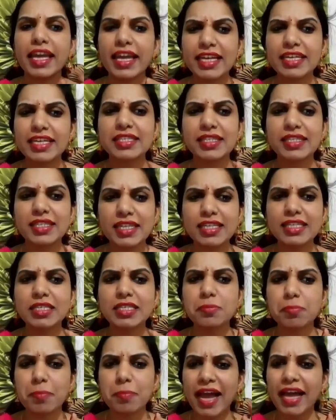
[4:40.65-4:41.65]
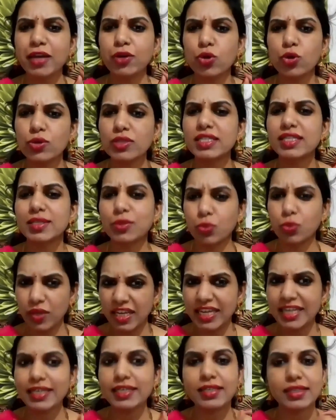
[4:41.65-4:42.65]
is this mango
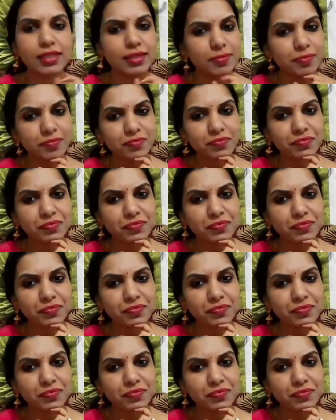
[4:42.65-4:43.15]
sweet?